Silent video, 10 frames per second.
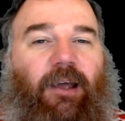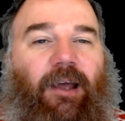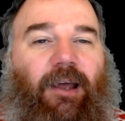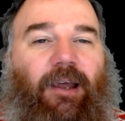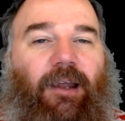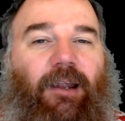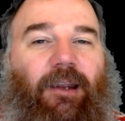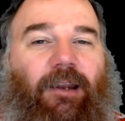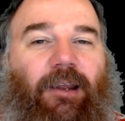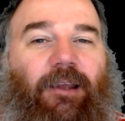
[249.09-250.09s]

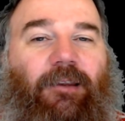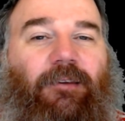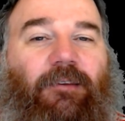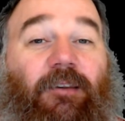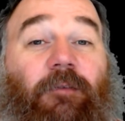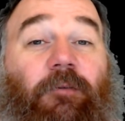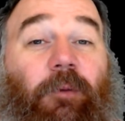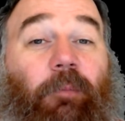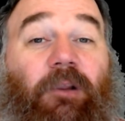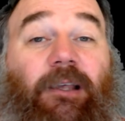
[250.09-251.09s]
and he seems to
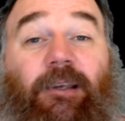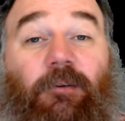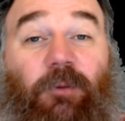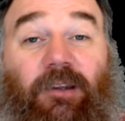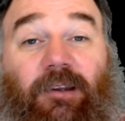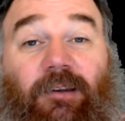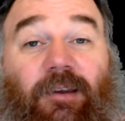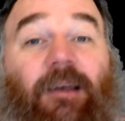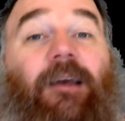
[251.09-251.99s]
be pleased with it.